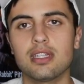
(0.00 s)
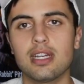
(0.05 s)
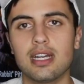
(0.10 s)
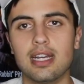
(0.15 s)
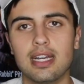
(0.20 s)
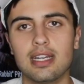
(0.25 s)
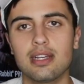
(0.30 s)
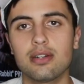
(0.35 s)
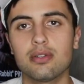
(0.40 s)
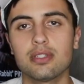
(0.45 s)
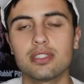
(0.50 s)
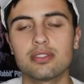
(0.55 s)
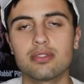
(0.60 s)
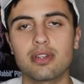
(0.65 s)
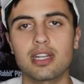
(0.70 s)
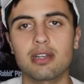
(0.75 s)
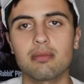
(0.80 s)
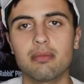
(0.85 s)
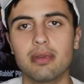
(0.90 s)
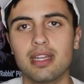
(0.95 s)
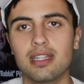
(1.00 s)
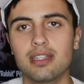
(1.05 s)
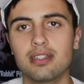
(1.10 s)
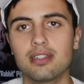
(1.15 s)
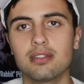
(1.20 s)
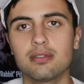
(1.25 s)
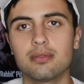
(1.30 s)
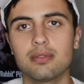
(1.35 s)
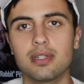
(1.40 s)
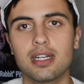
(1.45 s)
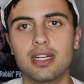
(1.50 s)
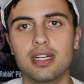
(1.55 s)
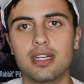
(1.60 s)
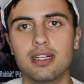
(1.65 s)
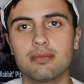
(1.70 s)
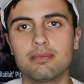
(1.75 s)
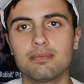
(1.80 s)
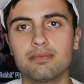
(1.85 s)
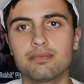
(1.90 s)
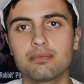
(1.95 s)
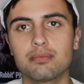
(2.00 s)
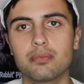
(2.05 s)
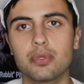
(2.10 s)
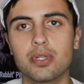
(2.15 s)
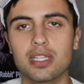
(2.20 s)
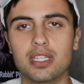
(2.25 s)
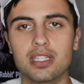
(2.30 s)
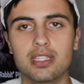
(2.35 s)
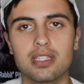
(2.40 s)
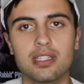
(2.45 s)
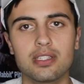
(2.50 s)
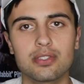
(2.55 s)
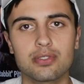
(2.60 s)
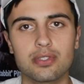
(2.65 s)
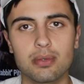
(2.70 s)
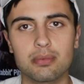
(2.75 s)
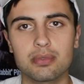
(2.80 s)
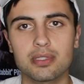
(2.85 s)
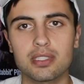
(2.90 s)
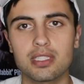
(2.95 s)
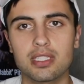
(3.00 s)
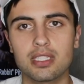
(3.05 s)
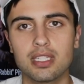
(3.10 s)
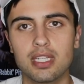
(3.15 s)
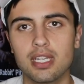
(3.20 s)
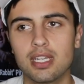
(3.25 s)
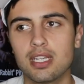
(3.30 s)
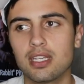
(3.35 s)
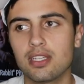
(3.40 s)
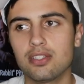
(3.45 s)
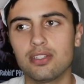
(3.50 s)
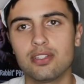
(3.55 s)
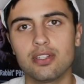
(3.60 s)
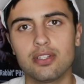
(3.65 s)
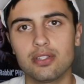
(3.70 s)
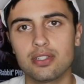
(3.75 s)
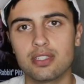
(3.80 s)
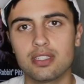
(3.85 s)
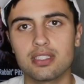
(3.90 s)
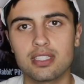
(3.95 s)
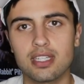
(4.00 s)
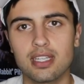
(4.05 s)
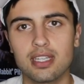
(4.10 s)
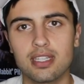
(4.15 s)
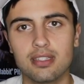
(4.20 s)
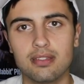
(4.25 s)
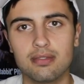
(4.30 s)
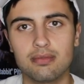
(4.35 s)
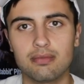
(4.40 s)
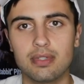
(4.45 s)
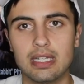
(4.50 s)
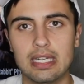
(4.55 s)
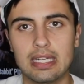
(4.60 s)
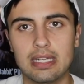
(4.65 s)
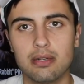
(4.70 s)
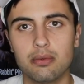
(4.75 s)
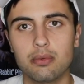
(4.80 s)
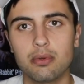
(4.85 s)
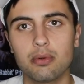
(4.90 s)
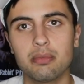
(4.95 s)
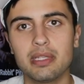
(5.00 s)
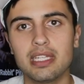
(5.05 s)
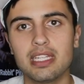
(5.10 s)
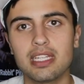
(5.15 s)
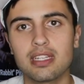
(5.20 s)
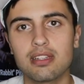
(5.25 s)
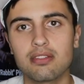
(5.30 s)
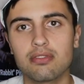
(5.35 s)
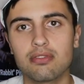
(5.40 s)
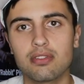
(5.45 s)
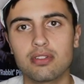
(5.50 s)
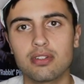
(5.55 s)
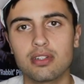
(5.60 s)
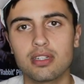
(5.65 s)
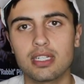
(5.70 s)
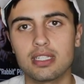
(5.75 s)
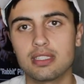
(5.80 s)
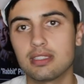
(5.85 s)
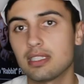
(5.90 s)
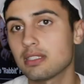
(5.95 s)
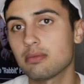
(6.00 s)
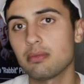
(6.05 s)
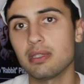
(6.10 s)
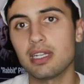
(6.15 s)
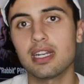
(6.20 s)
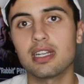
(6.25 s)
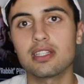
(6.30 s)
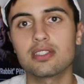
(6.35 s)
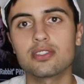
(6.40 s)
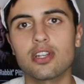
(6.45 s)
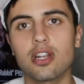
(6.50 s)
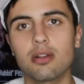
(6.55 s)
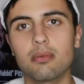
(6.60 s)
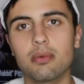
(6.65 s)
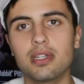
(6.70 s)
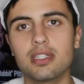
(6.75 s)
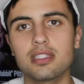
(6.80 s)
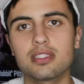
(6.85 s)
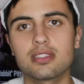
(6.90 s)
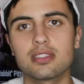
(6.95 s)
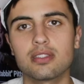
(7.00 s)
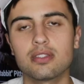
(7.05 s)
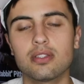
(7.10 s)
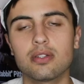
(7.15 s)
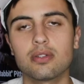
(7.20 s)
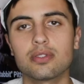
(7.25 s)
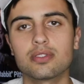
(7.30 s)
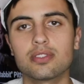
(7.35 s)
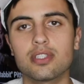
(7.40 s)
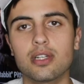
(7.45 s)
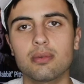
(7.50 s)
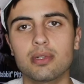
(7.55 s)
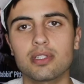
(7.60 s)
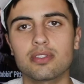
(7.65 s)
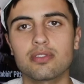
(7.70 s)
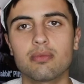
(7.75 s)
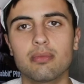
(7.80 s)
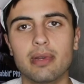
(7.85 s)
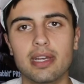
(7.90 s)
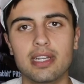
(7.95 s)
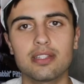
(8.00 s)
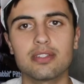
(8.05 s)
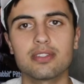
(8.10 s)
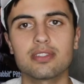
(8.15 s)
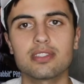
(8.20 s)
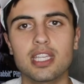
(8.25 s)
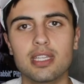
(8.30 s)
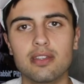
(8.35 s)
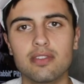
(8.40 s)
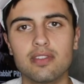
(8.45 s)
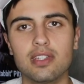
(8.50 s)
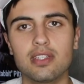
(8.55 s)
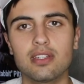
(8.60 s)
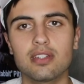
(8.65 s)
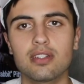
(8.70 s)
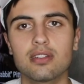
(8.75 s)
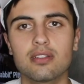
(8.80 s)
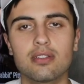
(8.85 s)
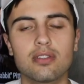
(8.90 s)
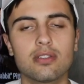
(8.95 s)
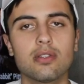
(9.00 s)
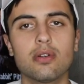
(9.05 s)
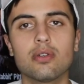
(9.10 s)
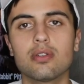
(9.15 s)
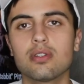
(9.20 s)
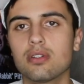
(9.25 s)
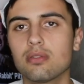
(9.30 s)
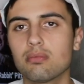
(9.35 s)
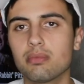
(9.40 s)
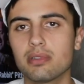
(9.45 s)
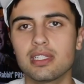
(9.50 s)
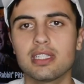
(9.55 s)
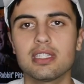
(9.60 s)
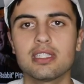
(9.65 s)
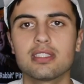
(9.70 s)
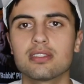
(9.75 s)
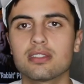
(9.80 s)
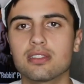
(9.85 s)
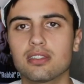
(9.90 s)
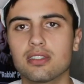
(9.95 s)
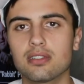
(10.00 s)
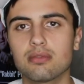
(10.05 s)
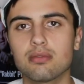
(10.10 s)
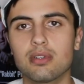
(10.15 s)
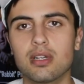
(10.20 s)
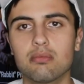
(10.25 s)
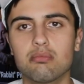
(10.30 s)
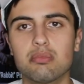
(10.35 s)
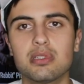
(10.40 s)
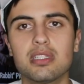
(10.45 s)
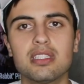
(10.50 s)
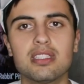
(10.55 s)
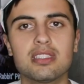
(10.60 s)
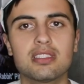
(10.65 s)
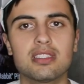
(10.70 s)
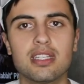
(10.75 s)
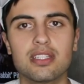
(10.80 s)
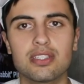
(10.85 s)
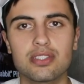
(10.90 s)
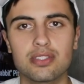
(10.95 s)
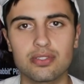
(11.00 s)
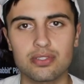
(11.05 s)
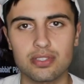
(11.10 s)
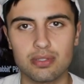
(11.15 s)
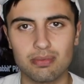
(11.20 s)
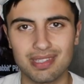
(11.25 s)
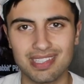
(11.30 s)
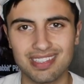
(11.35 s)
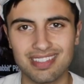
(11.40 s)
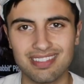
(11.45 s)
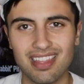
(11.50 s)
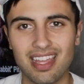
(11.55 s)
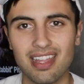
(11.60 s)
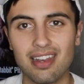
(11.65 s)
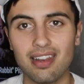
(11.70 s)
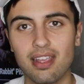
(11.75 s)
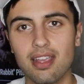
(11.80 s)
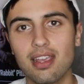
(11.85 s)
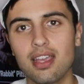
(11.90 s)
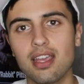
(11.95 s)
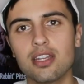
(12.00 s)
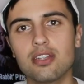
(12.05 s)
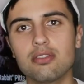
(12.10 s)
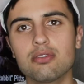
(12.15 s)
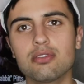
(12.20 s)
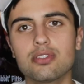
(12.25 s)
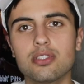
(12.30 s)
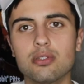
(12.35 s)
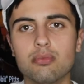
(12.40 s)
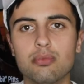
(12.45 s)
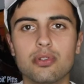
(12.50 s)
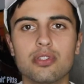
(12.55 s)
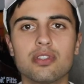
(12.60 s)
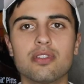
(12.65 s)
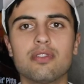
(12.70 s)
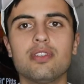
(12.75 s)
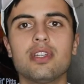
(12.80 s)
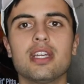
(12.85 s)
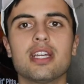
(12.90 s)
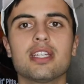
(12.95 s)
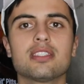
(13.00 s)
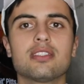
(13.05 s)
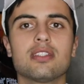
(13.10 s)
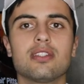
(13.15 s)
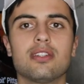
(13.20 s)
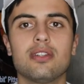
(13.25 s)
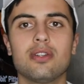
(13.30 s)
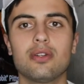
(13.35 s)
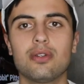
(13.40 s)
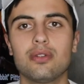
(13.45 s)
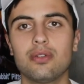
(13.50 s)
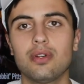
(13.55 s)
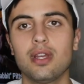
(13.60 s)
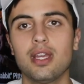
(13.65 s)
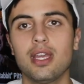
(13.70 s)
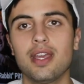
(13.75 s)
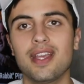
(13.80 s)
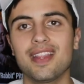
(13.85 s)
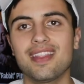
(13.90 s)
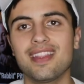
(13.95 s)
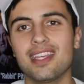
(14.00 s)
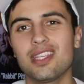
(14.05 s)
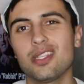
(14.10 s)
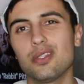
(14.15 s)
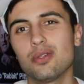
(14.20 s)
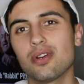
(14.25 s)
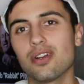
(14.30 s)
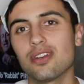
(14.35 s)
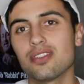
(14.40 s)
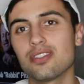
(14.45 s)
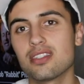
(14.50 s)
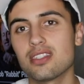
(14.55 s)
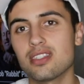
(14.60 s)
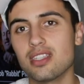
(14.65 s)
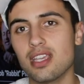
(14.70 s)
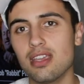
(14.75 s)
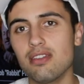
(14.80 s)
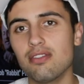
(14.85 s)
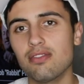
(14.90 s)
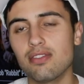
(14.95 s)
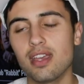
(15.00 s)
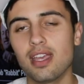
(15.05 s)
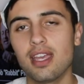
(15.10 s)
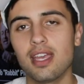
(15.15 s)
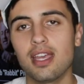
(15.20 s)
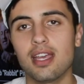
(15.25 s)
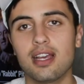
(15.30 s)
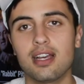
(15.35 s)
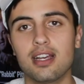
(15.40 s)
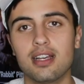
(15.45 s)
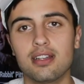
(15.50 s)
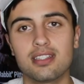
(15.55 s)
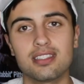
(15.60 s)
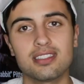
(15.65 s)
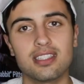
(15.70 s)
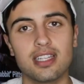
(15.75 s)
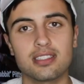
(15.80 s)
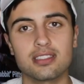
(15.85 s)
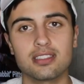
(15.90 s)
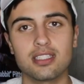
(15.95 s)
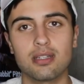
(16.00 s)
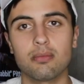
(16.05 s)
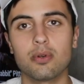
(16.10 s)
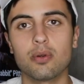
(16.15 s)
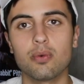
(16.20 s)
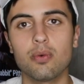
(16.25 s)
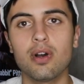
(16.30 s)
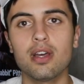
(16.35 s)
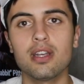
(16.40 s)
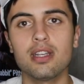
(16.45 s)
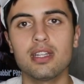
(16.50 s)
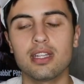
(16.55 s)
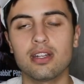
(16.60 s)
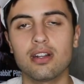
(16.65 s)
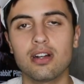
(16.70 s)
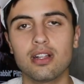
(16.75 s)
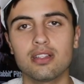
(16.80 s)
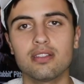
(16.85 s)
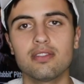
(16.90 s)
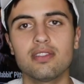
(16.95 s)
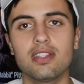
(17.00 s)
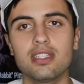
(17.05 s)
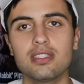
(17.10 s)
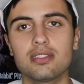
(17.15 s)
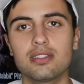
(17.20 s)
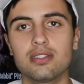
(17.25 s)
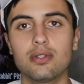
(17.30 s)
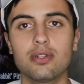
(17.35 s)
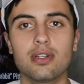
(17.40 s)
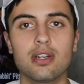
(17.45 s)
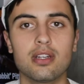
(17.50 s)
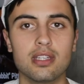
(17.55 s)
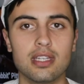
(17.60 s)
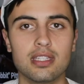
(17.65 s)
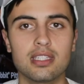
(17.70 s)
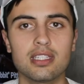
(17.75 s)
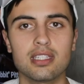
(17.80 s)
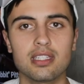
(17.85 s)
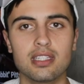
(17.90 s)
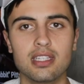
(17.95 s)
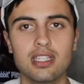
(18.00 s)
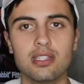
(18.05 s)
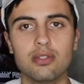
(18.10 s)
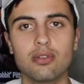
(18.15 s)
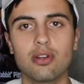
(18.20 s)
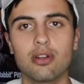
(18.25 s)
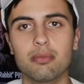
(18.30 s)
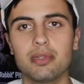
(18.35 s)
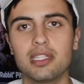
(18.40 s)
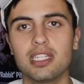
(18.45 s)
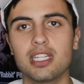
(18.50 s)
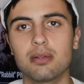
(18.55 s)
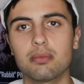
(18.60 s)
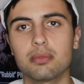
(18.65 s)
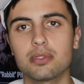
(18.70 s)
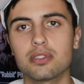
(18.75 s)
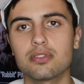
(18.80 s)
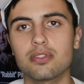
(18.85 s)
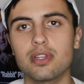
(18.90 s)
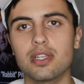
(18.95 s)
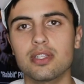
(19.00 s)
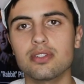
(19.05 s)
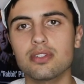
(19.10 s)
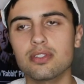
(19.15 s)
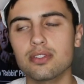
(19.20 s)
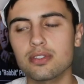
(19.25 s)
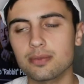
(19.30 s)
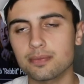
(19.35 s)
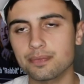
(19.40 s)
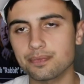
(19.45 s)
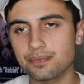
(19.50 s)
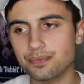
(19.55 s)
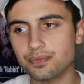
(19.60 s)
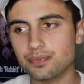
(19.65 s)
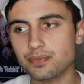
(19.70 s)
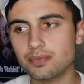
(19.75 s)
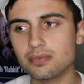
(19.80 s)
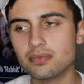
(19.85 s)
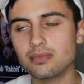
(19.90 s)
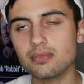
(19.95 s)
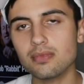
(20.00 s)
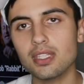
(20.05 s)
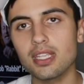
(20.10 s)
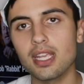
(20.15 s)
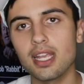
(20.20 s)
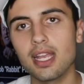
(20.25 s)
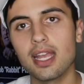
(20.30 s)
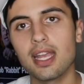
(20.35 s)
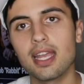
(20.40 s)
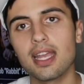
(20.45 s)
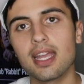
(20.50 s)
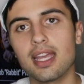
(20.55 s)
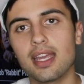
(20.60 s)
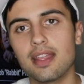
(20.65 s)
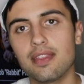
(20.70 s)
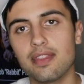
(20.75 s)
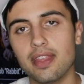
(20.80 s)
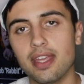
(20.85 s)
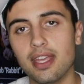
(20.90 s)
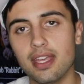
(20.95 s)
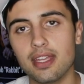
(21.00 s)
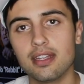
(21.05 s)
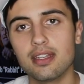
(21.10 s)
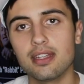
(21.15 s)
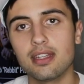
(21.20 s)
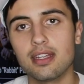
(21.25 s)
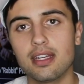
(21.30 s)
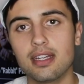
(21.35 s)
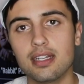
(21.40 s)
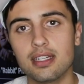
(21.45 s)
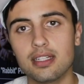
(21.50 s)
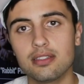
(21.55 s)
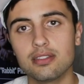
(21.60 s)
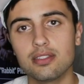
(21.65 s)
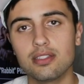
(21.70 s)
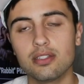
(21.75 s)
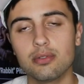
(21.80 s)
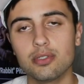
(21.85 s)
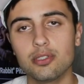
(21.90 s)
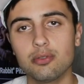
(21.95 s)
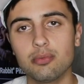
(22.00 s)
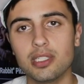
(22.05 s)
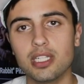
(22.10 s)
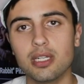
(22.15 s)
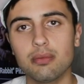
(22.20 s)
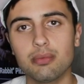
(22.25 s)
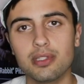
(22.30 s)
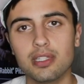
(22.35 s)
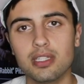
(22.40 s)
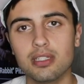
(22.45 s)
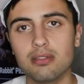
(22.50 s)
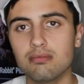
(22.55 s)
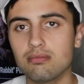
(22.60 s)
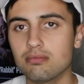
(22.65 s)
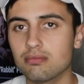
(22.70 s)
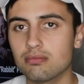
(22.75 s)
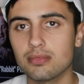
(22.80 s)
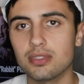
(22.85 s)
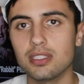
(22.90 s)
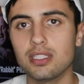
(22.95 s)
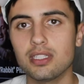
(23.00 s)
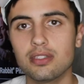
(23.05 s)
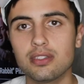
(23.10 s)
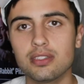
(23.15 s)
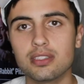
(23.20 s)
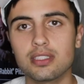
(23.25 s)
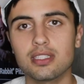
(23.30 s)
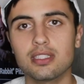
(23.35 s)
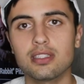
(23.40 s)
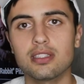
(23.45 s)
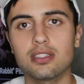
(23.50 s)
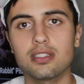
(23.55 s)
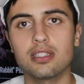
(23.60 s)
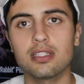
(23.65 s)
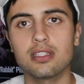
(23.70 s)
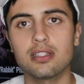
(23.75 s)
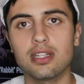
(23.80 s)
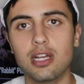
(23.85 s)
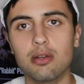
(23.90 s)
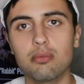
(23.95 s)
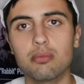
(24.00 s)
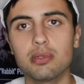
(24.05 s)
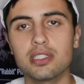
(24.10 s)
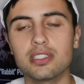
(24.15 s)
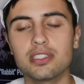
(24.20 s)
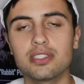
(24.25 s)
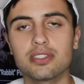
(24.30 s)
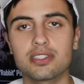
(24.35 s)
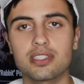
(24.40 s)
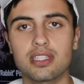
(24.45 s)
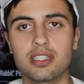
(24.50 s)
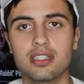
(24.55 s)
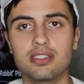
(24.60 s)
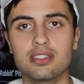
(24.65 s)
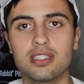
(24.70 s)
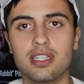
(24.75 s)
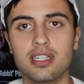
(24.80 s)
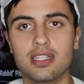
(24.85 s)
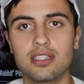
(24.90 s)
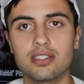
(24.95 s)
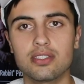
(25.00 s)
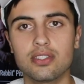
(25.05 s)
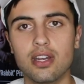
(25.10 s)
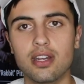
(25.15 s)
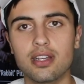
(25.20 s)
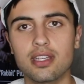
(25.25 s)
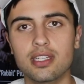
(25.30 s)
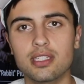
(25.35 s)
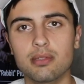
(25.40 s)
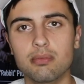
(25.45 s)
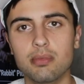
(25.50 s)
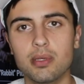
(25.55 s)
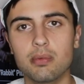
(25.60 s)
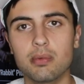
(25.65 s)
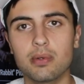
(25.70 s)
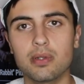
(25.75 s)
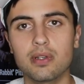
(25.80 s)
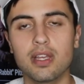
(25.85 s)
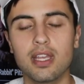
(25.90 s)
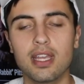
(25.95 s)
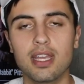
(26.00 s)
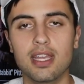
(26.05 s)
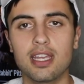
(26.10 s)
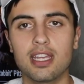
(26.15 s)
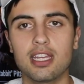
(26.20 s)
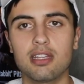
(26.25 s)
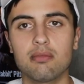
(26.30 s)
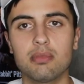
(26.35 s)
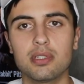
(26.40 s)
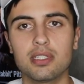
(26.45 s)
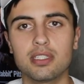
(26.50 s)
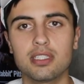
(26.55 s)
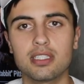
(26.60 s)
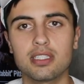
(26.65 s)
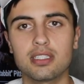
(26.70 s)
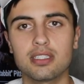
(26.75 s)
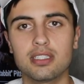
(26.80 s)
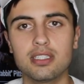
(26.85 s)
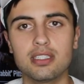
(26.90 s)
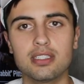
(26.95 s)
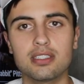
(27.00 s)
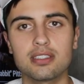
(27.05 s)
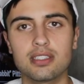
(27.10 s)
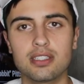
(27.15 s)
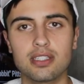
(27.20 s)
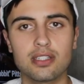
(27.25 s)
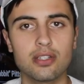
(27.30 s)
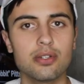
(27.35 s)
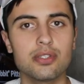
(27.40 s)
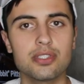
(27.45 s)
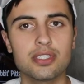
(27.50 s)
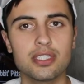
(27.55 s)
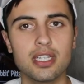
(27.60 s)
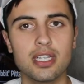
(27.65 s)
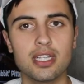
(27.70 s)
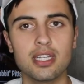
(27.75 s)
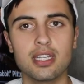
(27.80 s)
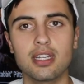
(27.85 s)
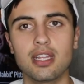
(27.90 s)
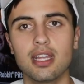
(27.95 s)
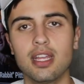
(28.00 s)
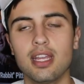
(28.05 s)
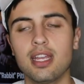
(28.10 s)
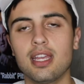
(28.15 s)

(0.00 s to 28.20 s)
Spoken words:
I always recommend putting in the description. You could say we're meeting for let's meet at a Starbucks, local Starbucks, for mine and your safety, or a local place or a police station or something like that, to ensure both of you guys know that you are safe, because that's number one in all of this. At the end of the day, you are meeting up with strangers. And then, when you meet up with them, it'll help build your skill set in talking to people and building deals and negotiating,